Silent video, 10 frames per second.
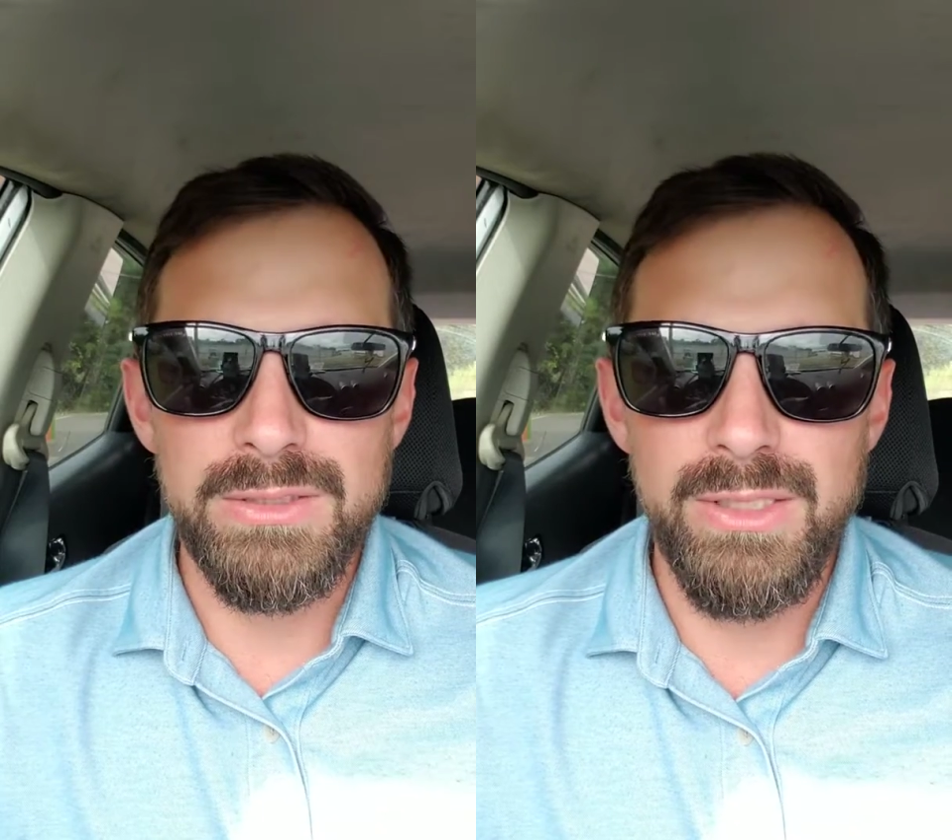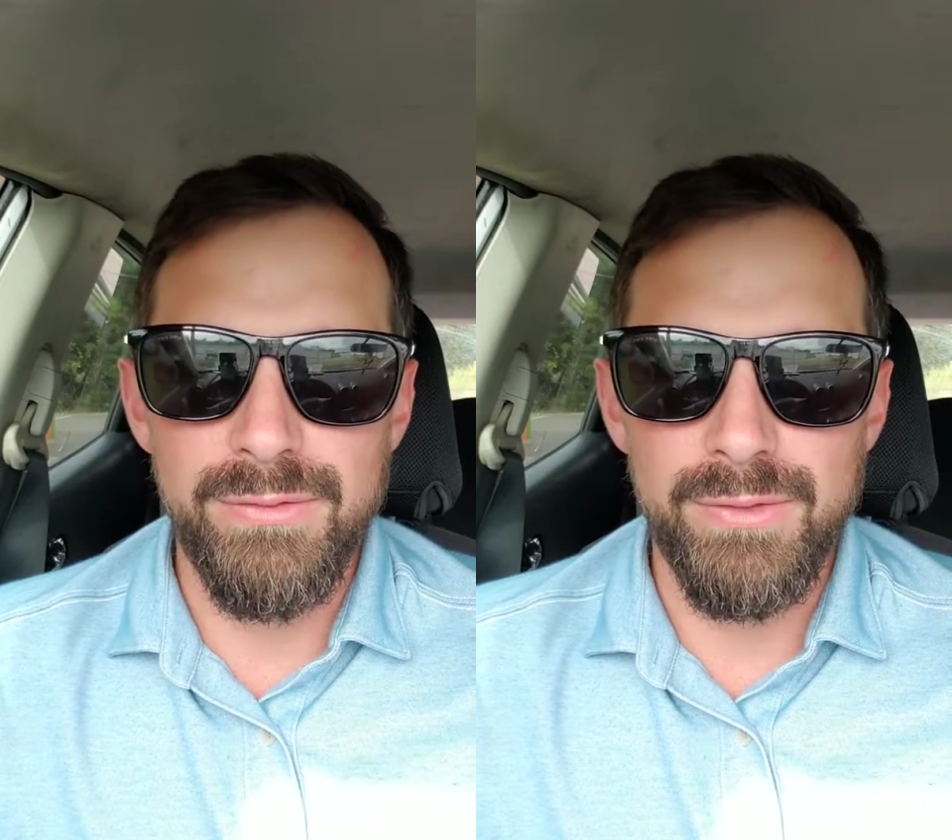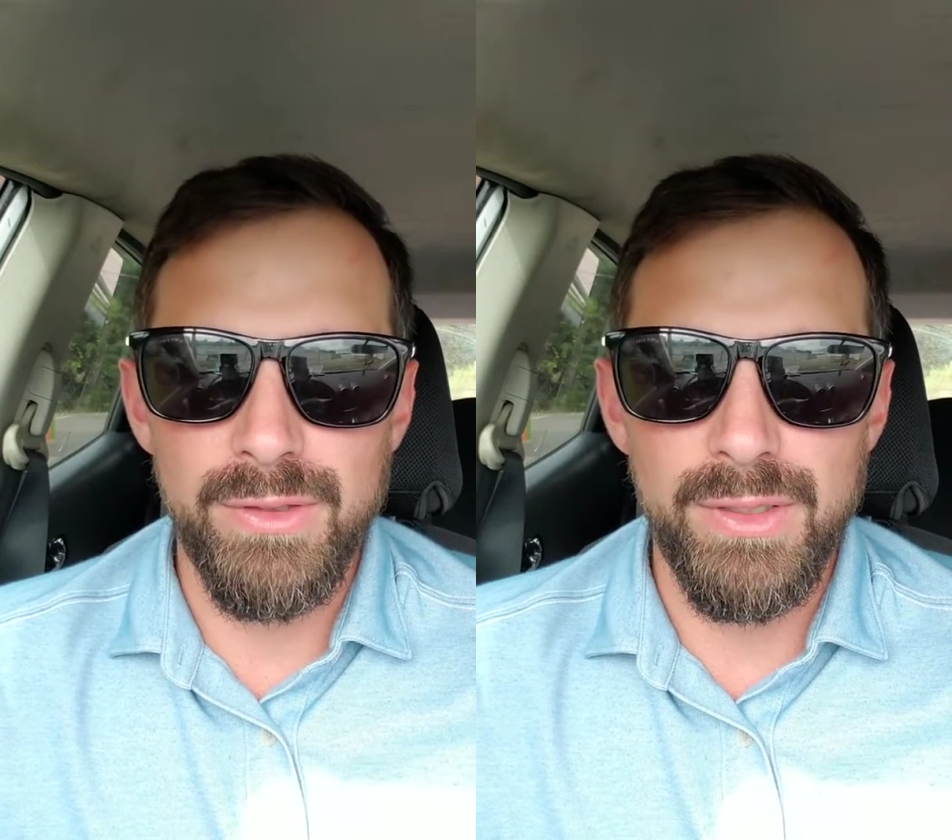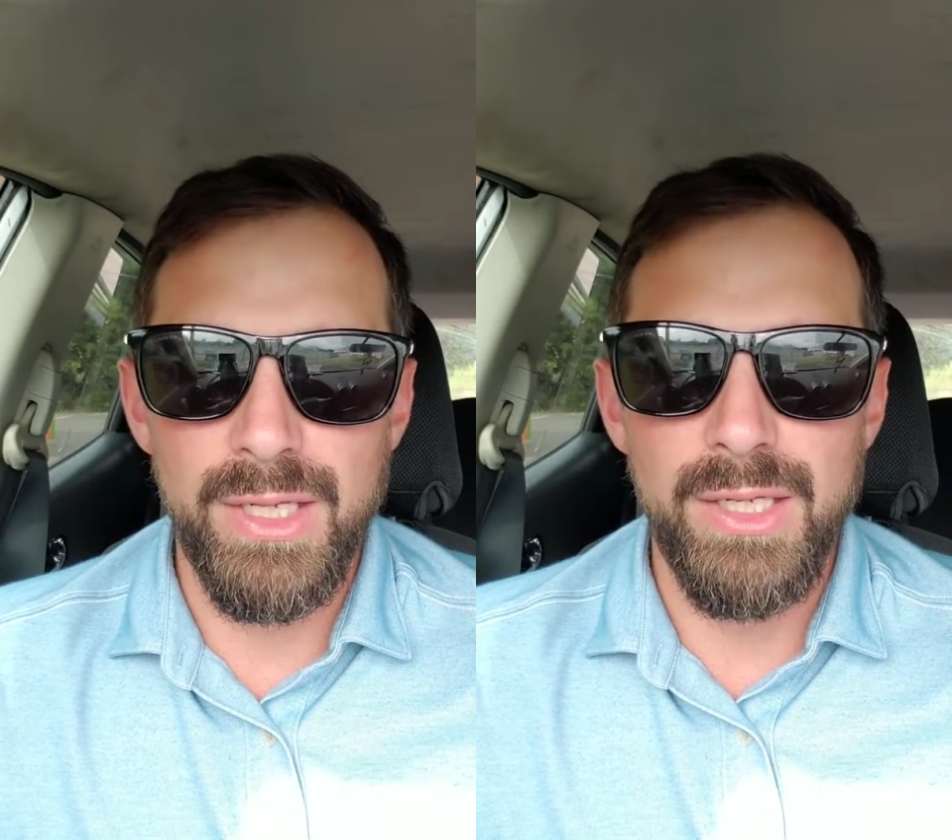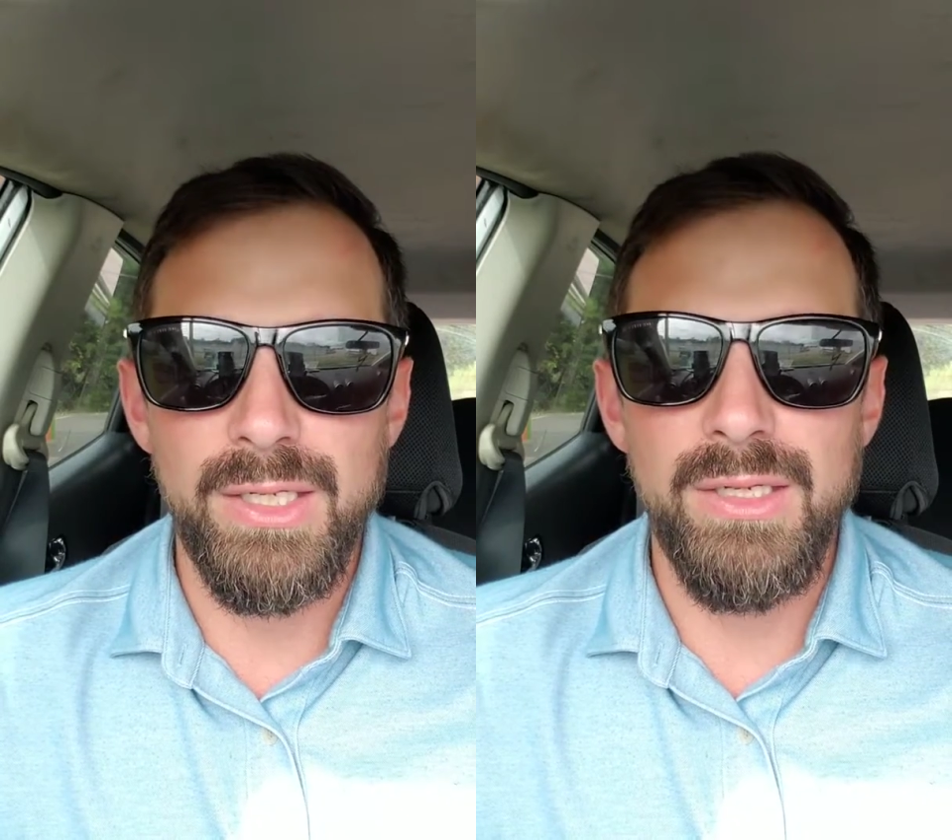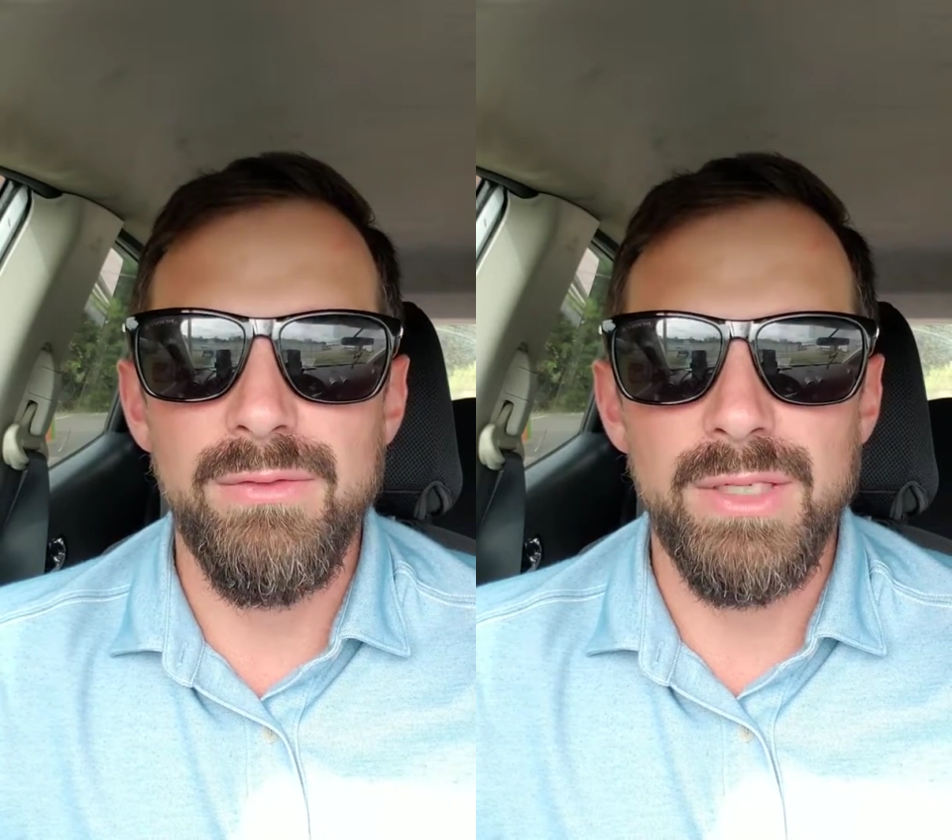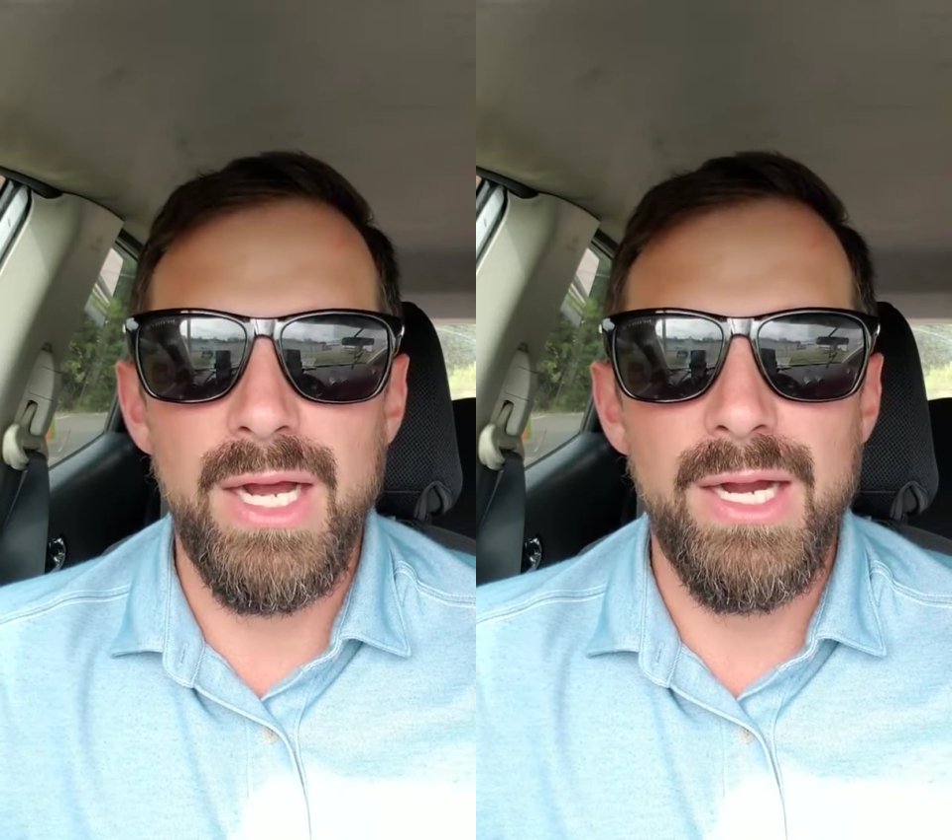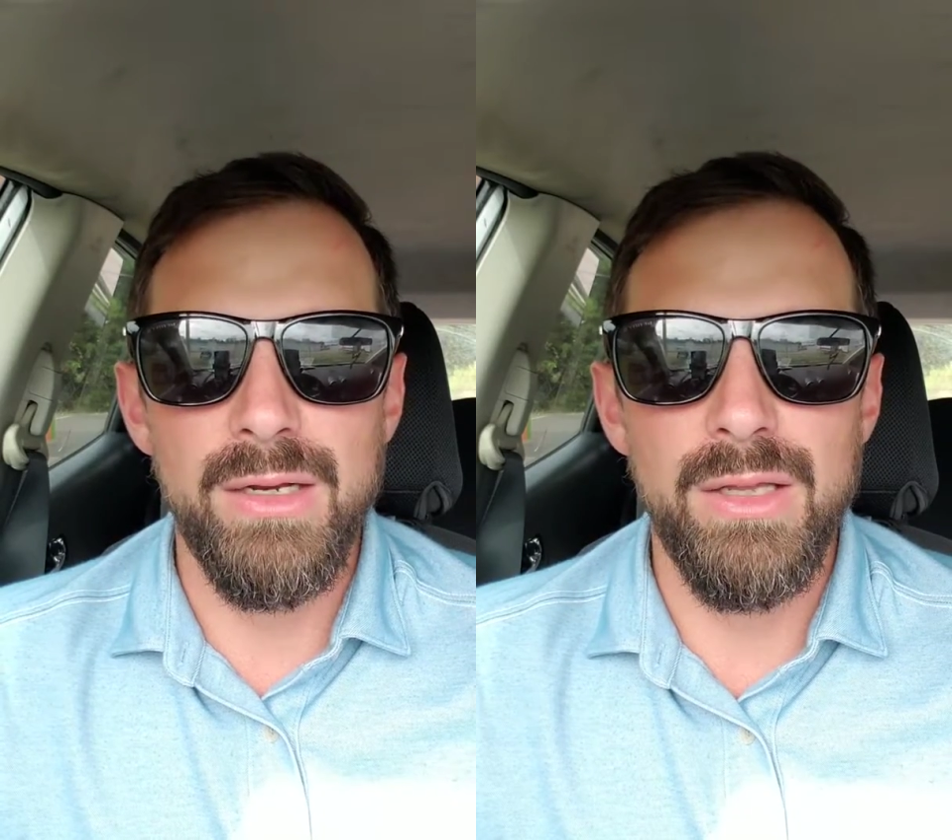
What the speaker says: different than even higher